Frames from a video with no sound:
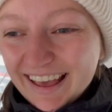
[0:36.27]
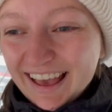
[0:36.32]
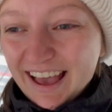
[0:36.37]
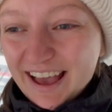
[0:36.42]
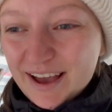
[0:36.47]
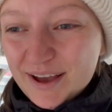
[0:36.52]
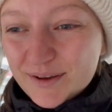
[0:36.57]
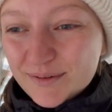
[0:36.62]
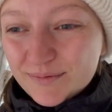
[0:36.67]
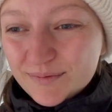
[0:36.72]

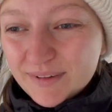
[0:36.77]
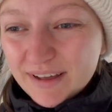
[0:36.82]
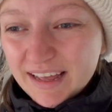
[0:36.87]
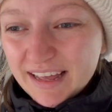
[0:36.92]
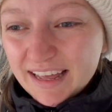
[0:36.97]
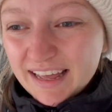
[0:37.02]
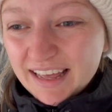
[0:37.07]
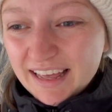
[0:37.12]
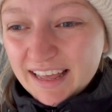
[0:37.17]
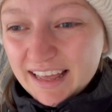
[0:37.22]
Um,
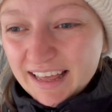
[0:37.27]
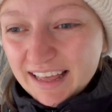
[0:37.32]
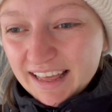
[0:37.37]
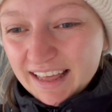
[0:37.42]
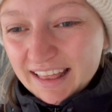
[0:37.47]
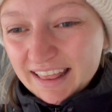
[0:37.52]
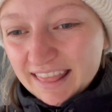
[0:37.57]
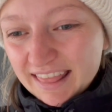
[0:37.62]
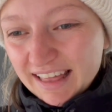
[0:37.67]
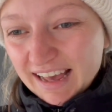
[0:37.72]

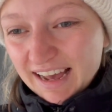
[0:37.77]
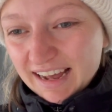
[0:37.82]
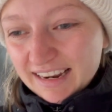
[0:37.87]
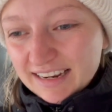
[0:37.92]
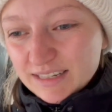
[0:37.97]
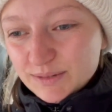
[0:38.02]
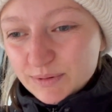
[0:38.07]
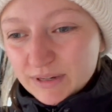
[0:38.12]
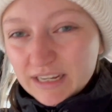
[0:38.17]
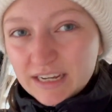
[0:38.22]
that
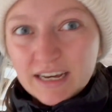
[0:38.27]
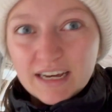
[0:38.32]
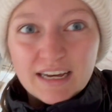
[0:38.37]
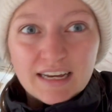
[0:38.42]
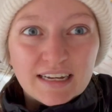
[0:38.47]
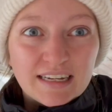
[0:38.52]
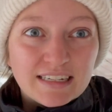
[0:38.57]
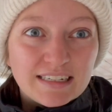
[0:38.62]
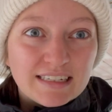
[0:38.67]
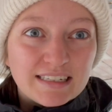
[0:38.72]
is
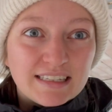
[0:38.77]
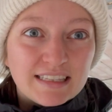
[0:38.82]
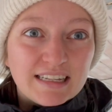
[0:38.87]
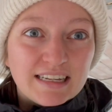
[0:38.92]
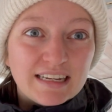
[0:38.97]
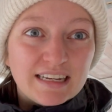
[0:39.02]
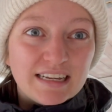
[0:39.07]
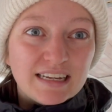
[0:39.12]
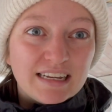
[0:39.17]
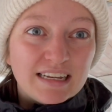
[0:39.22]
because
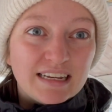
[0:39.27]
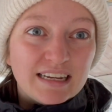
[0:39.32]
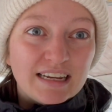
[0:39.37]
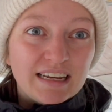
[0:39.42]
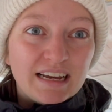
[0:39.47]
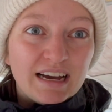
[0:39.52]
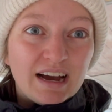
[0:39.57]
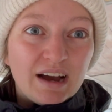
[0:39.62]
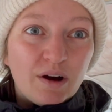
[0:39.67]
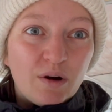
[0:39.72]

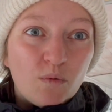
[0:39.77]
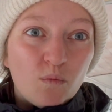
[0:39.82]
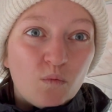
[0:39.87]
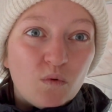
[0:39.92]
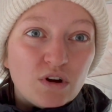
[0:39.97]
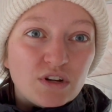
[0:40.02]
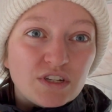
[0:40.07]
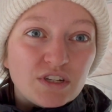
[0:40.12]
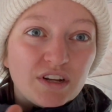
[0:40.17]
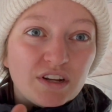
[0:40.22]
the
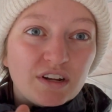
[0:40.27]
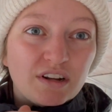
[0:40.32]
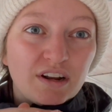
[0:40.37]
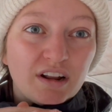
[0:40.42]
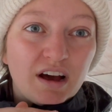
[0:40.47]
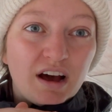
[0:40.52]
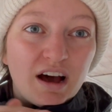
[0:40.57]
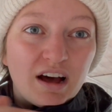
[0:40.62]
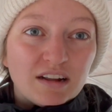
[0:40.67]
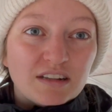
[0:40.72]
wooden
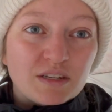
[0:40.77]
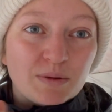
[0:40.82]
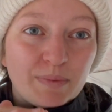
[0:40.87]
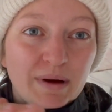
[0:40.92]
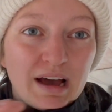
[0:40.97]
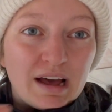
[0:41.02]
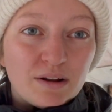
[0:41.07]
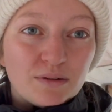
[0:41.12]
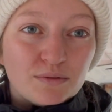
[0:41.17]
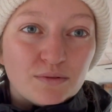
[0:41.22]
under
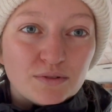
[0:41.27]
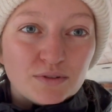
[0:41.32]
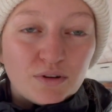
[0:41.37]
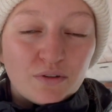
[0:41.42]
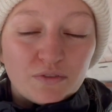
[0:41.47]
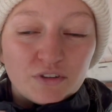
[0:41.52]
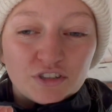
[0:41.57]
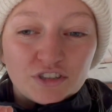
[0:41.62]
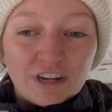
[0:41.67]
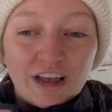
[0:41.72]
panels
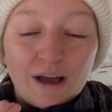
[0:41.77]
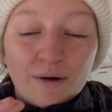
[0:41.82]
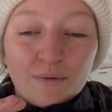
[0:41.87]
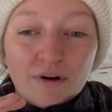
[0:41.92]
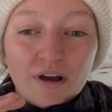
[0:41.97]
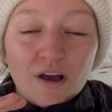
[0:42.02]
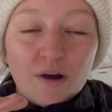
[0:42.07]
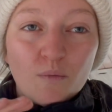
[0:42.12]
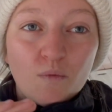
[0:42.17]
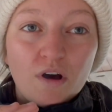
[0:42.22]
on the
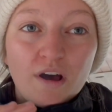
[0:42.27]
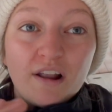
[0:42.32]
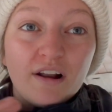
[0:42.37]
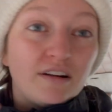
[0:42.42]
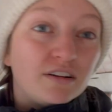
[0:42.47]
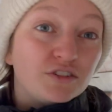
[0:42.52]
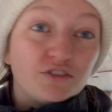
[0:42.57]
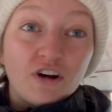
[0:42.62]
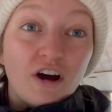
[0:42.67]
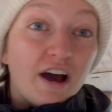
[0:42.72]
shower
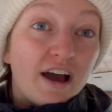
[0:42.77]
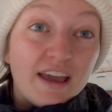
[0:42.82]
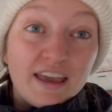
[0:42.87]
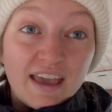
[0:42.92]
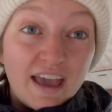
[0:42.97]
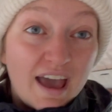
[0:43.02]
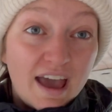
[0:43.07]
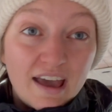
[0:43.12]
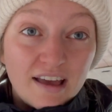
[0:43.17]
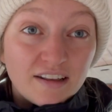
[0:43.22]
weren't dry
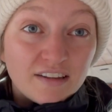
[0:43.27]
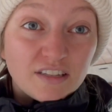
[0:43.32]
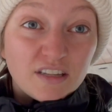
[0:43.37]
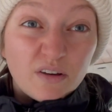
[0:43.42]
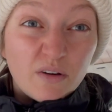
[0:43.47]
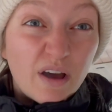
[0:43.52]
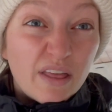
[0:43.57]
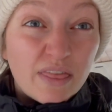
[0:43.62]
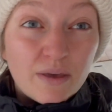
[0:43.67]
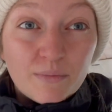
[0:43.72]
yet,
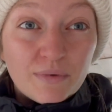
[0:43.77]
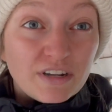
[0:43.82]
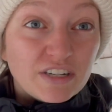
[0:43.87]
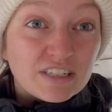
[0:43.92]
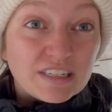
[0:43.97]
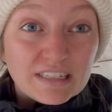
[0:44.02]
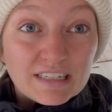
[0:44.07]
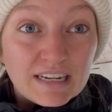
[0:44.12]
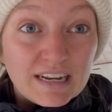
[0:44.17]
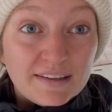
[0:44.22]
so I think we just
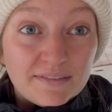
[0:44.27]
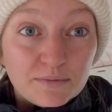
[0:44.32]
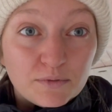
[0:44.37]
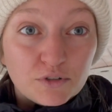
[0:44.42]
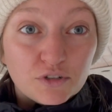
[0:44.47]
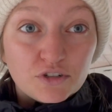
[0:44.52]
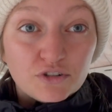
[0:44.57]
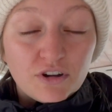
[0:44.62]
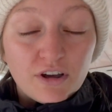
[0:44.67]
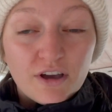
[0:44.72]
had to leave them
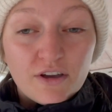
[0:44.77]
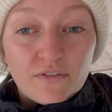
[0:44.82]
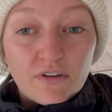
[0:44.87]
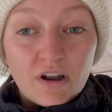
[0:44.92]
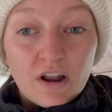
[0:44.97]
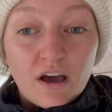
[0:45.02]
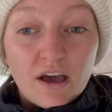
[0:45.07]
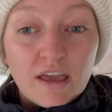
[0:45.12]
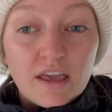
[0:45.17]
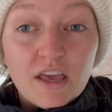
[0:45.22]
to dry
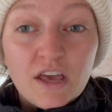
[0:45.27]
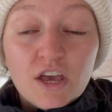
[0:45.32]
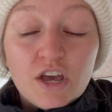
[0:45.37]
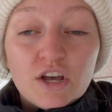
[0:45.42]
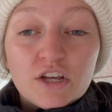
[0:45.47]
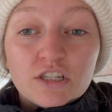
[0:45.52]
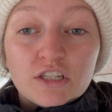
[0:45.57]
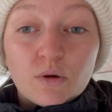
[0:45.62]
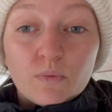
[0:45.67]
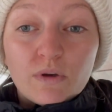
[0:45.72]
overnight.
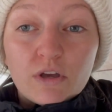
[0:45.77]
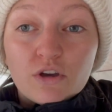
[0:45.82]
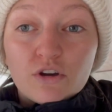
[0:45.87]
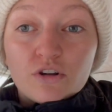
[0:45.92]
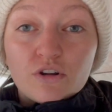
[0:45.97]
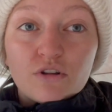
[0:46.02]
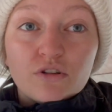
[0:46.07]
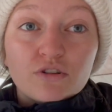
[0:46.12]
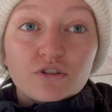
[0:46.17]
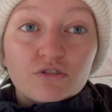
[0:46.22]
So we
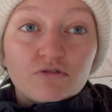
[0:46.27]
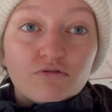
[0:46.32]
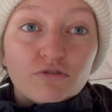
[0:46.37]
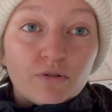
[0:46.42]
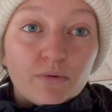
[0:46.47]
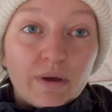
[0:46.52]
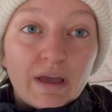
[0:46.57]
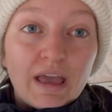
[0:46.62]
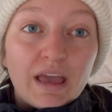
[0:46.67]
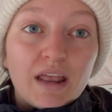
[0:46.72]
couldn't
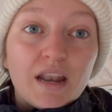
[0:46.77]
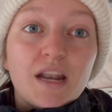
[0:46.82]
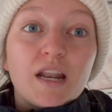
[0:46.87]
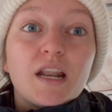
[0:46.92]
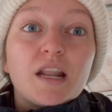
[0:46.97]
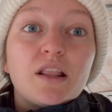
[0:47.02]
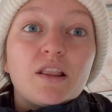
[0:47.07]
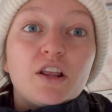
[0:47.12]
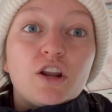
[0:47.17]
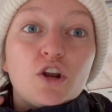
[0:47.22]
screw
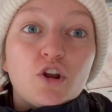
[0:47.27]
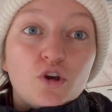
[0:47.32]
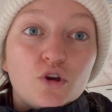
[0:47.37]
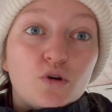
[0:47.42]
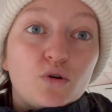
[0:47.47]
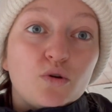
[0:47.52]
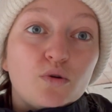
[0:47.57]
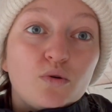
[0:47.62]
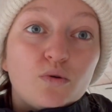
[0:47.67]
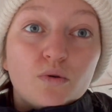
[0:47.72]
in the
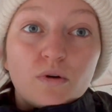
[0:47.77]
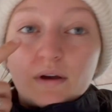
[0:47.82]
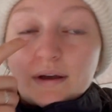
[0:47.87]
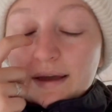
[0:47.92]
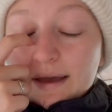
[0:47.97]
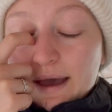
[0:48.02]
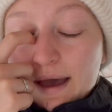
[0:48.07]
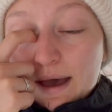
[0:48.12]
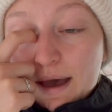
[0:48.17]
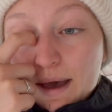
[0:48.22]
new
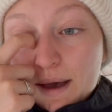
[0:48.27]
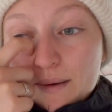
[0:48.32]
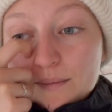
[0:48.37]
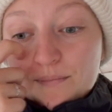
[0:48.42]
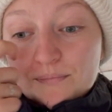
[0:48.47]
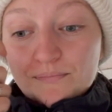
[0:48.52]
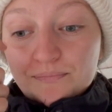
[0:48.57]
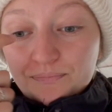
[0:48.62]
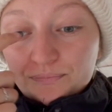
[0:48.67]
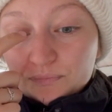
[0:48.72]

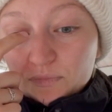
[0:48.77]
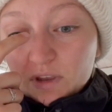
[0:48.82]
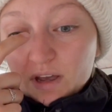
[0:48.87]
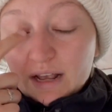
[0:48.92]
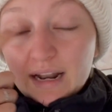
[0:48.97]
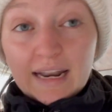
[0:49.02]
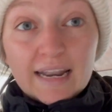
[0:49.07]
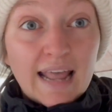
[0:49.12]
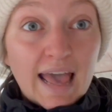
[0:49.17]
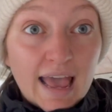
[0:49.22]
um,
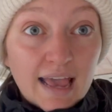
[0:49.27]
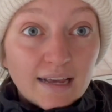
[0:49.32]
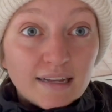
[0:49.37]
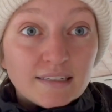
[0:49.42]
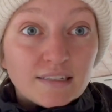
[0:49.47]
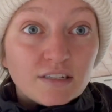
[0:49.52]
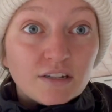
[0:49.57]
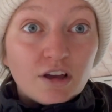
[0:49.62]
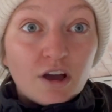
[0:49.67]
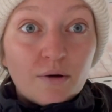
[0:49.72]
legs
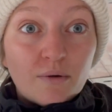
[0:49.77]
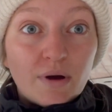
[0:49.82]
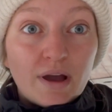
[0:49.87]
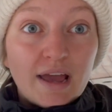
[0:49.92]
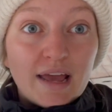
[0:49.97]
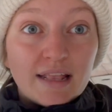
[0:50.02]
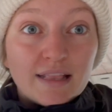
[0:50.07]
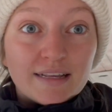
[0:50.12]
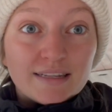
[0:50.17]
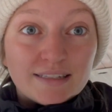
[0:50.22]
to go
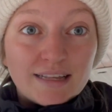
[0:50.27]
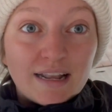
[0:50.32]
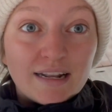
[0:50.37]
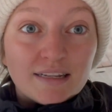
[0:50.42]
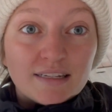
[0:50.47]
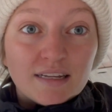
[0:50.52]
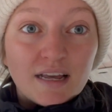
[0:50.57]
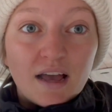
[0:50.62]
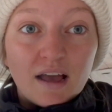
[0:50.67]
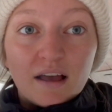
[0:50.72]
in the
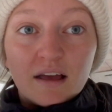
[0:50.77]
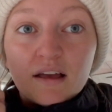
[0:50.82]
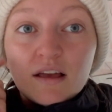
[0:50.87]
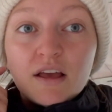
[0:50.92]
centre.